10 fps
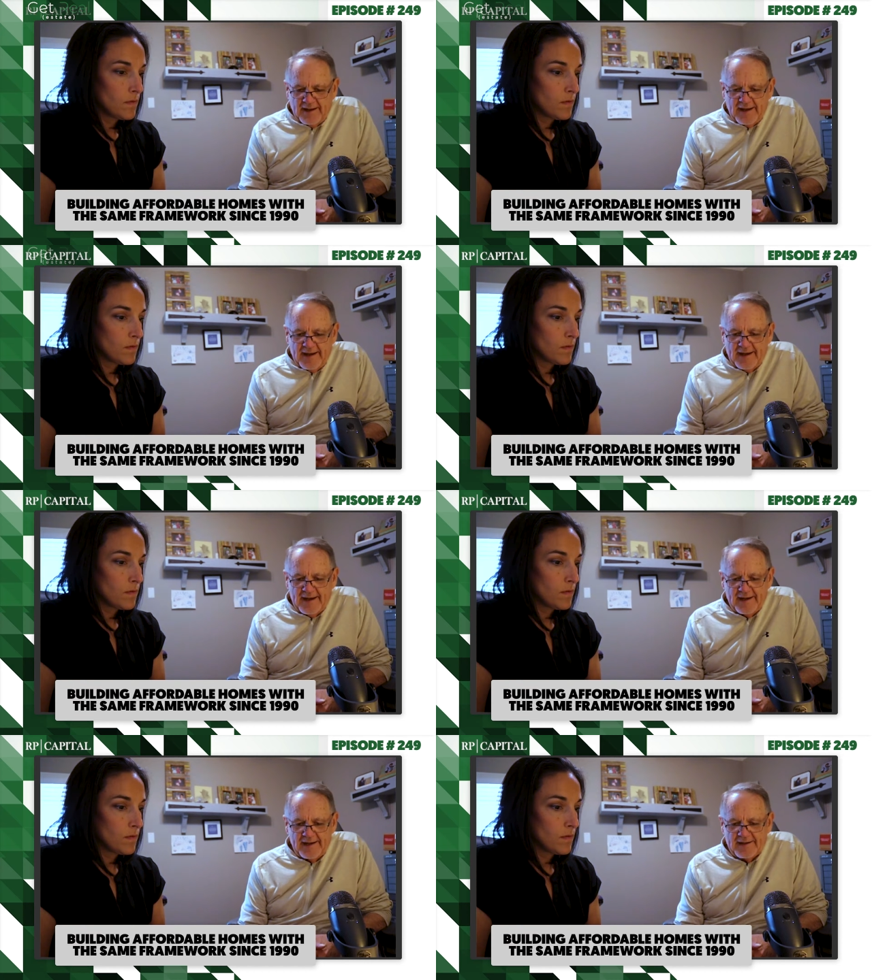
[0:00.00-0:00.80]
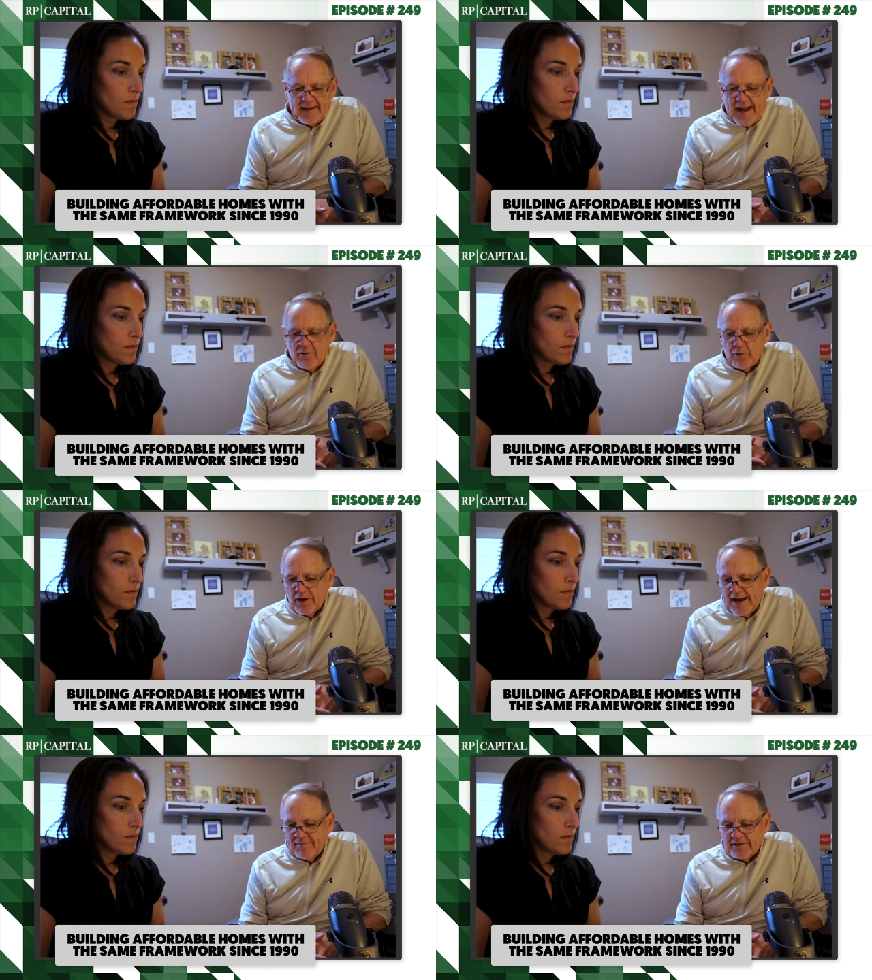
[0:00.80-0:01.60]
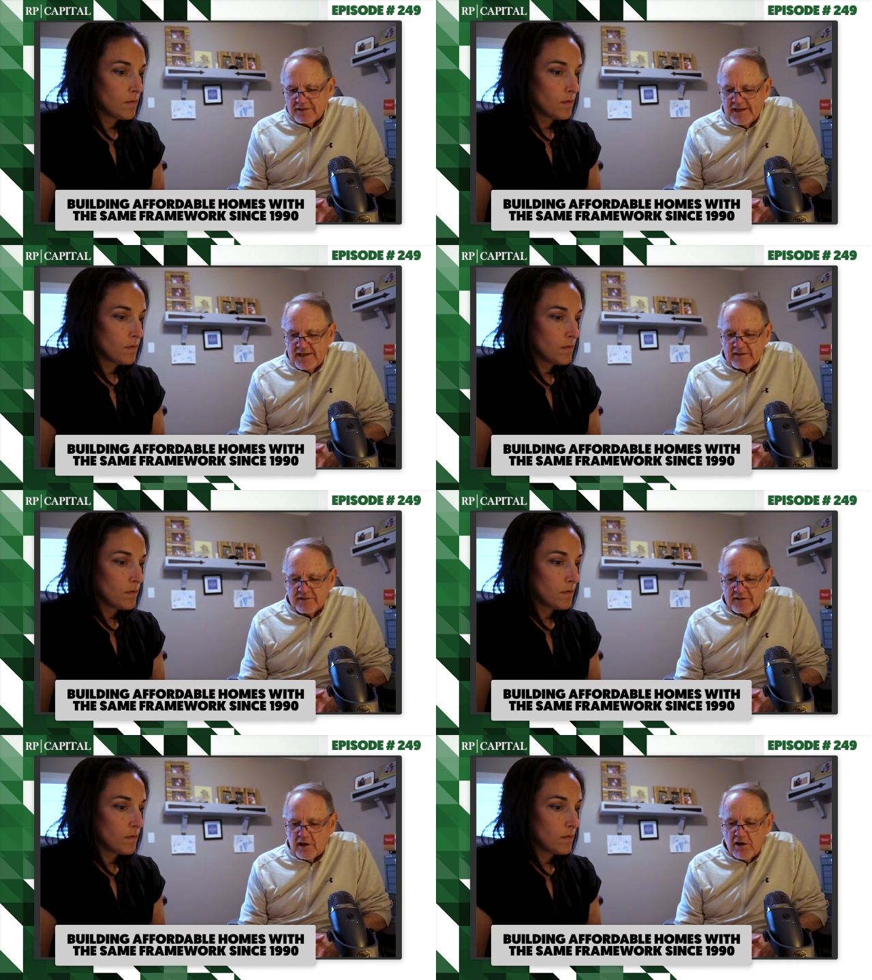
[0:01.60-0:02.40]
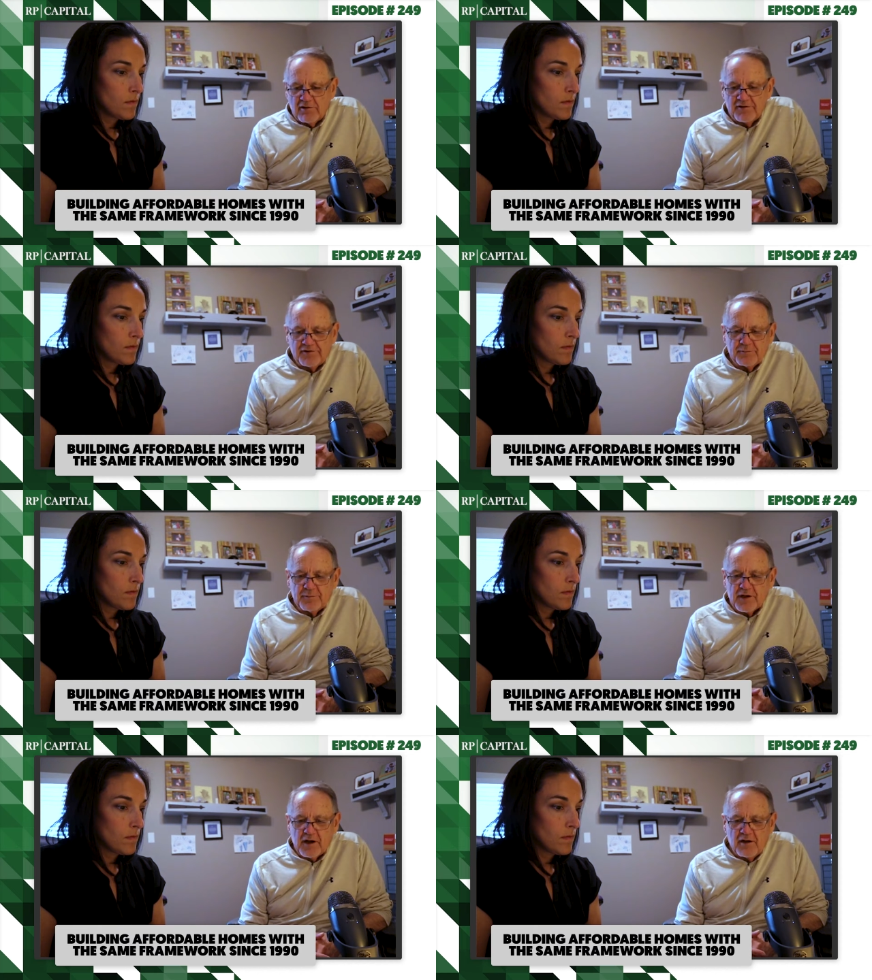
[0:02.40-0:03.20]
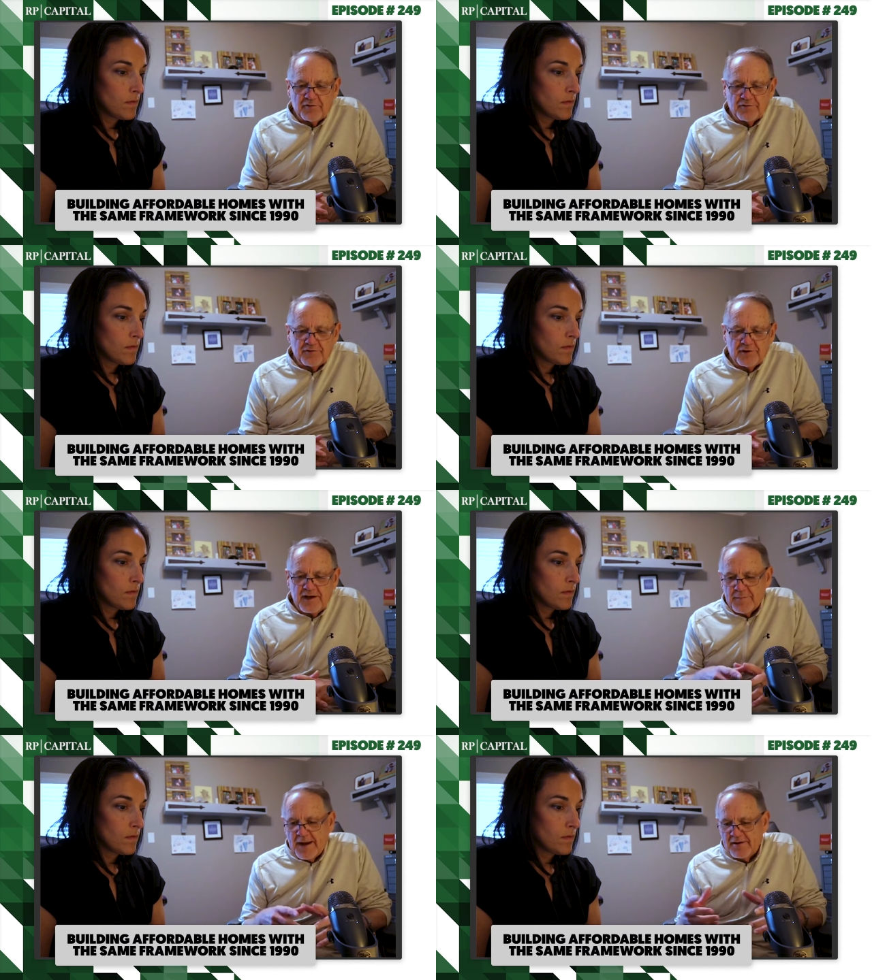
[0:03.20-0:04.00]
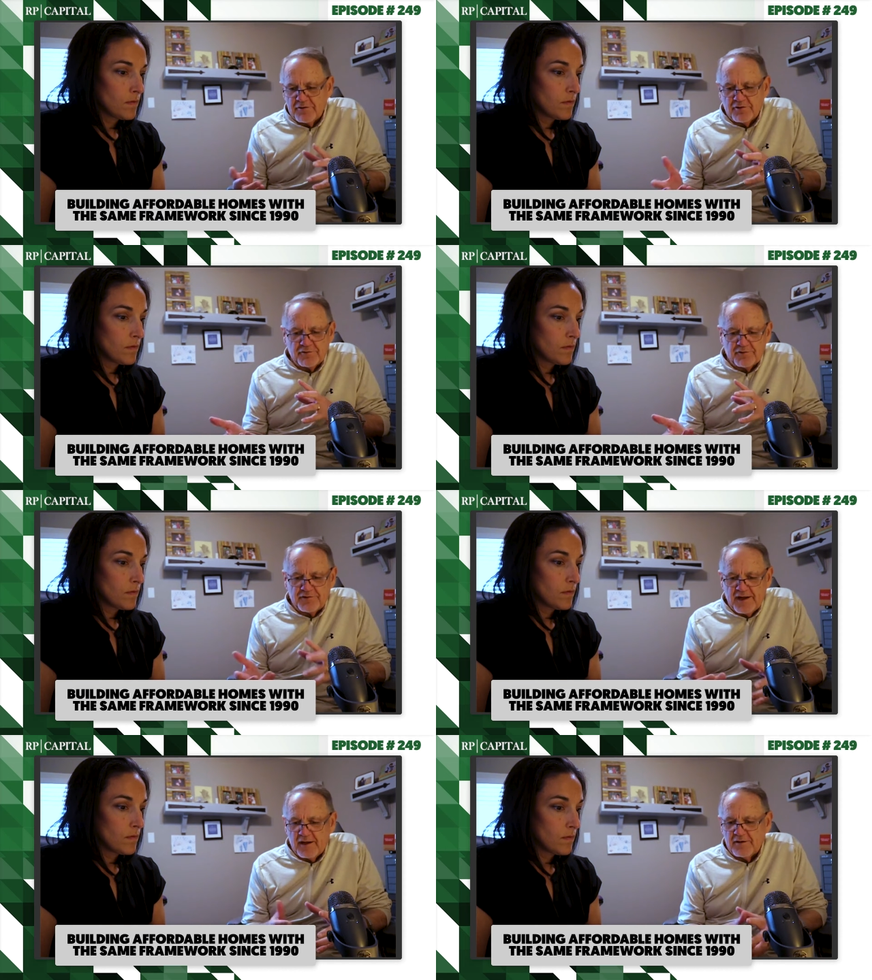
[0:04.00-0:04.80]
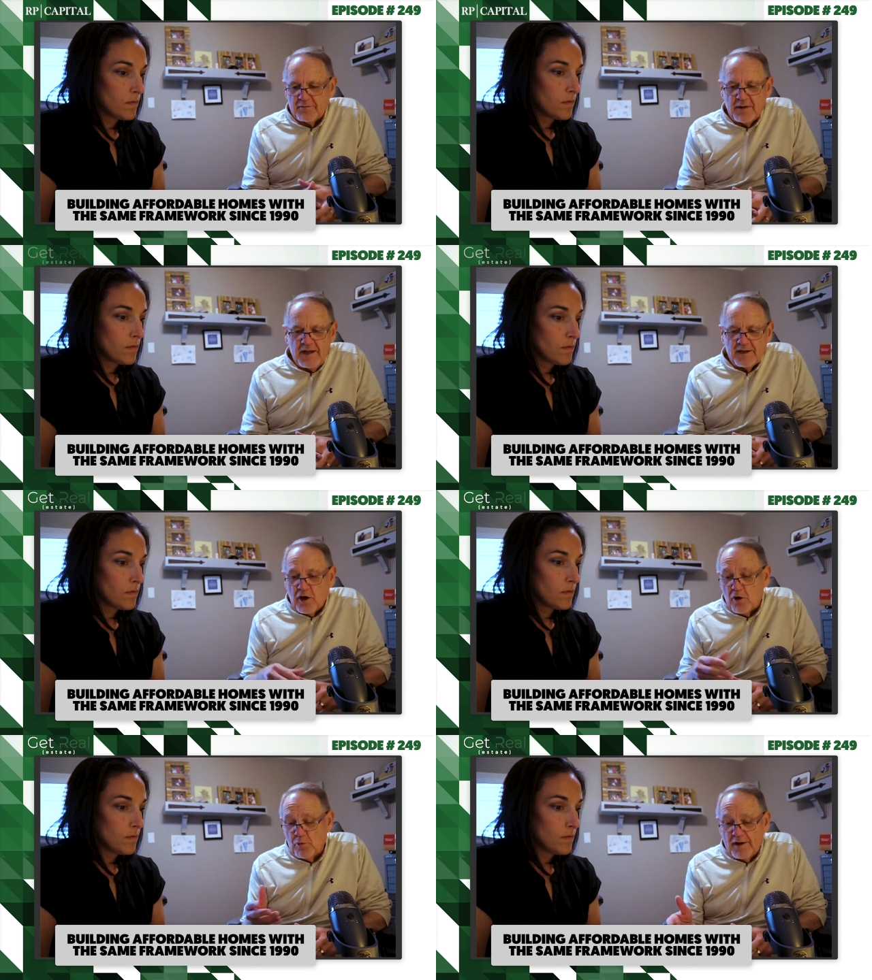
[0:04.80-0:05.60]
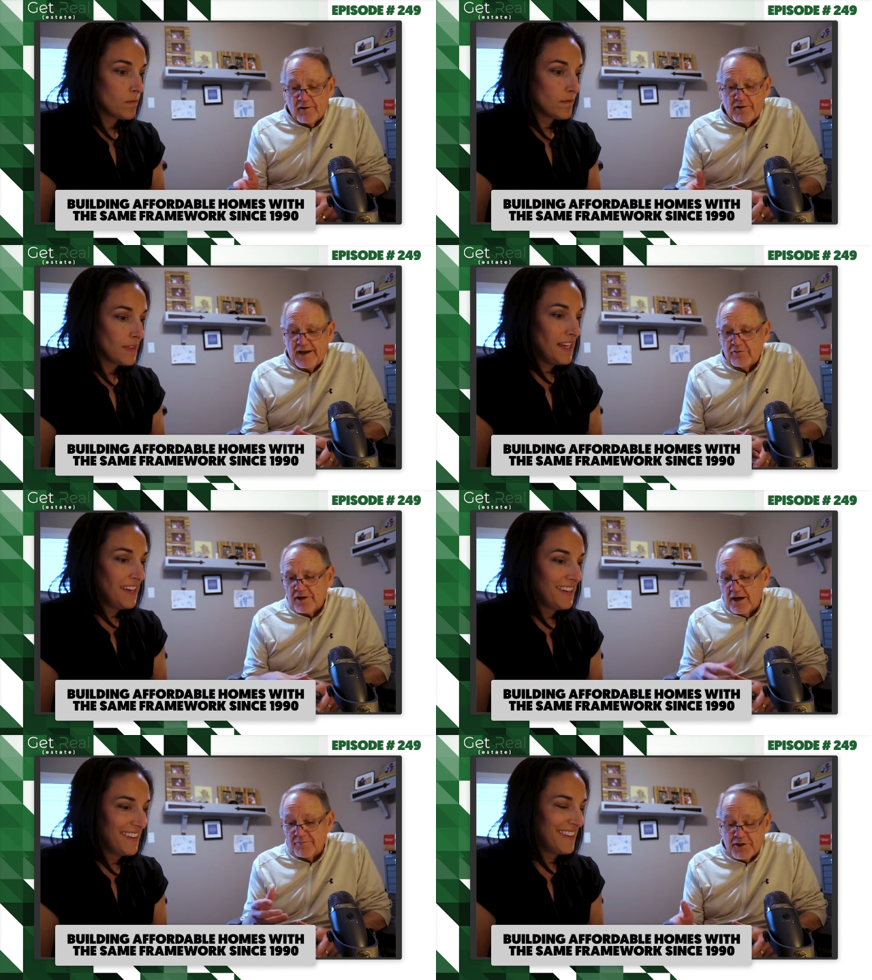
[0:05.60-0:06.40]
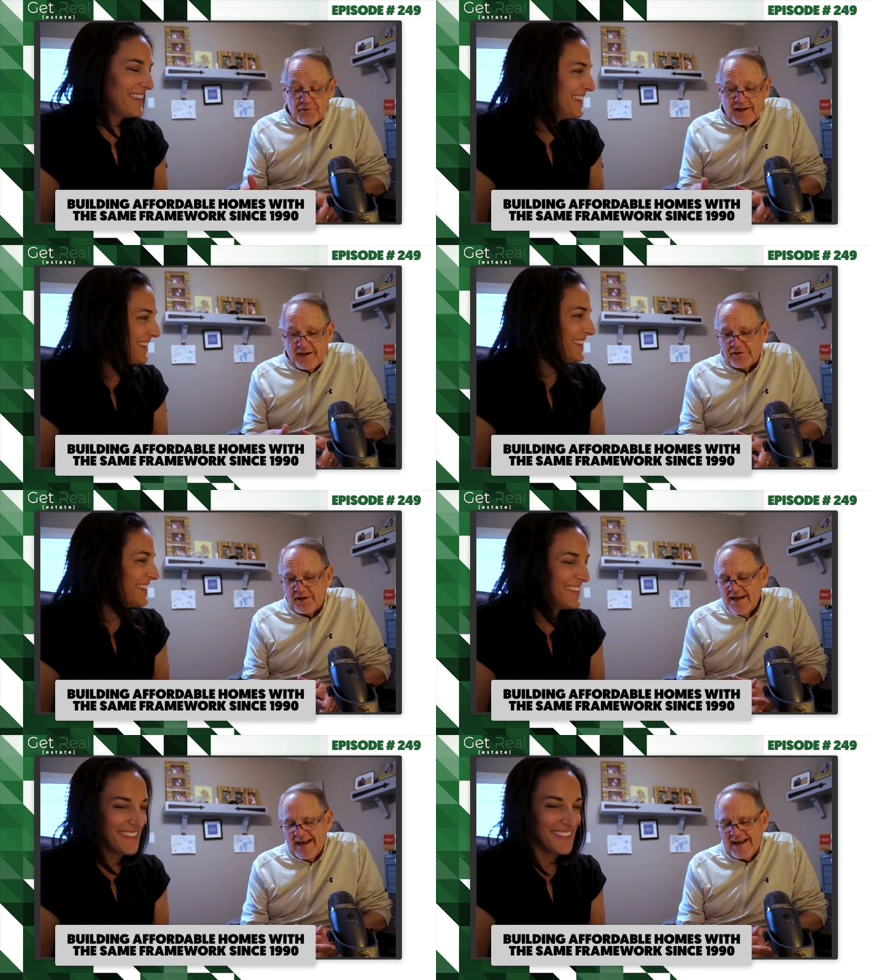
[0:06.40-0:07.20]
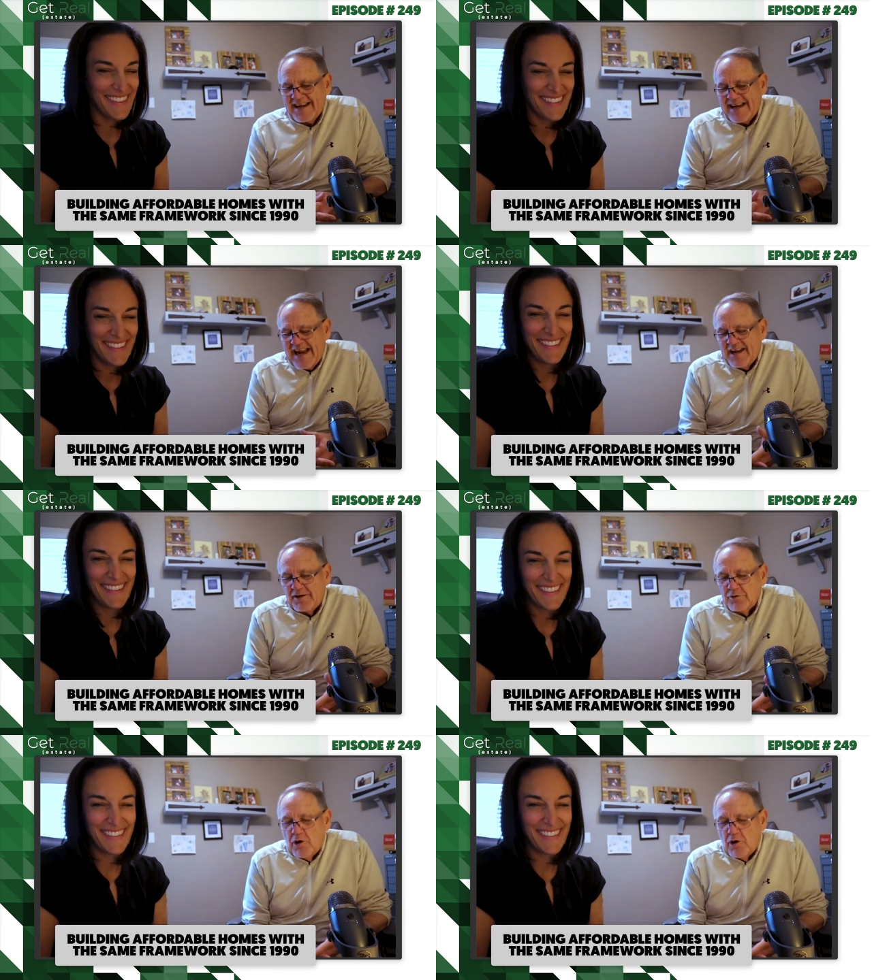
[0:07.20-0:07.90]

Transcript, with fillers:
Speaker 1: And now we're having cities call us because the city managers are telling them, call Willard, he'll come do this. And I can't do